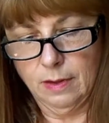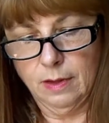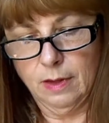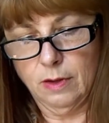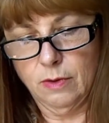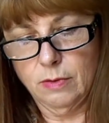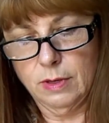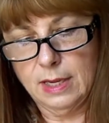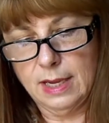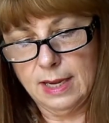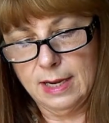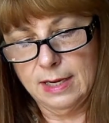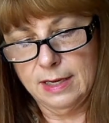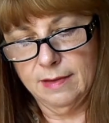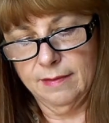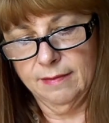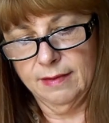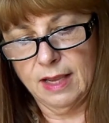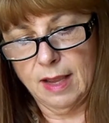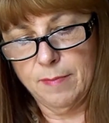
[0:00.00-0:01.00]
Okay, it
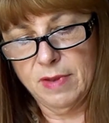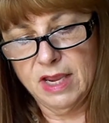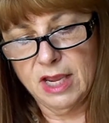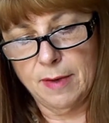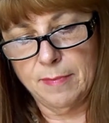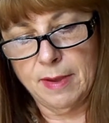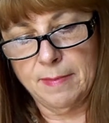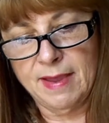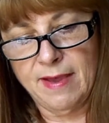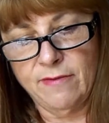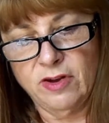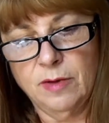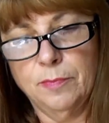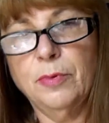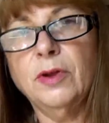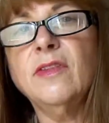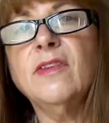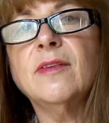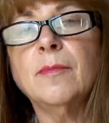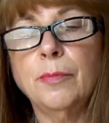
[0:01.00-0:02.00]
is coming up. I'm having to
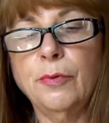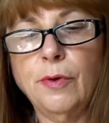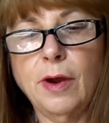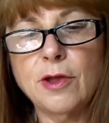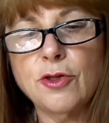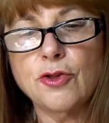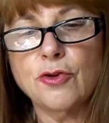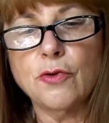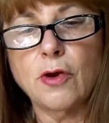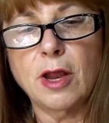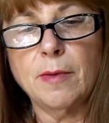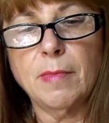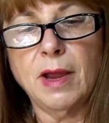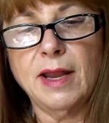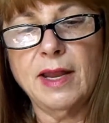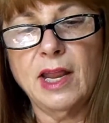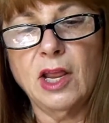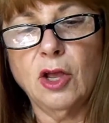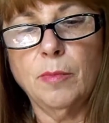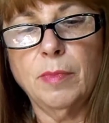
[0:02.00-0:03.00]
put some pressure on my
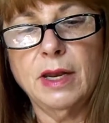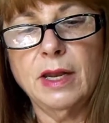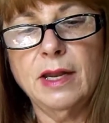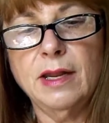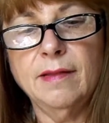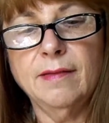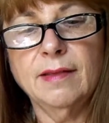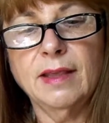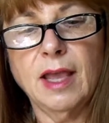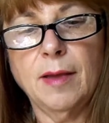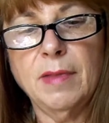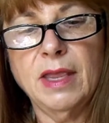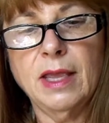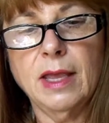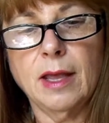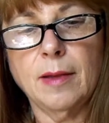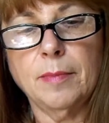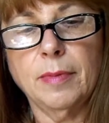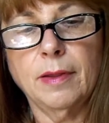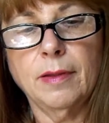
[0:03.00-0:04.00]
nail, but it is coming
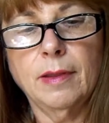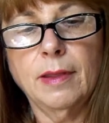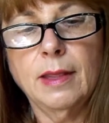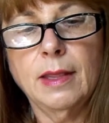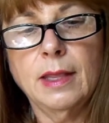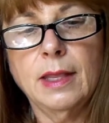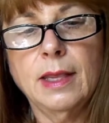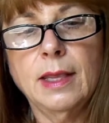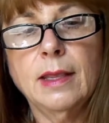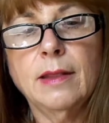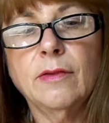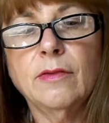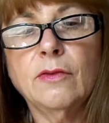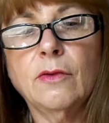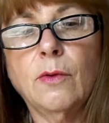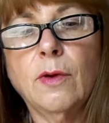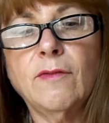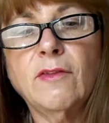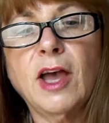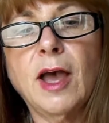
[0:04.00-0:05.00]
up.
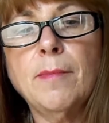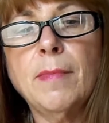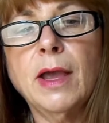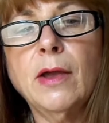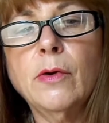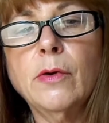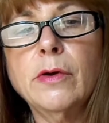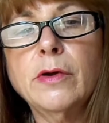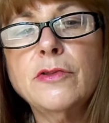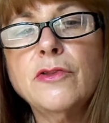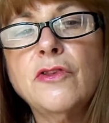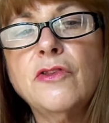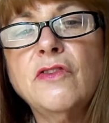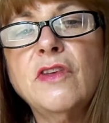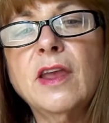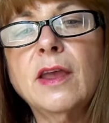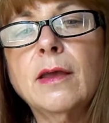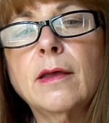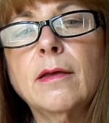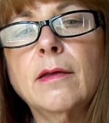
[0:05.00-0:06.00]
So I've got my orange
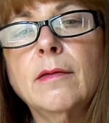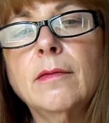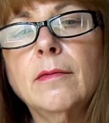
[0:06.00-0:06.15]
stick.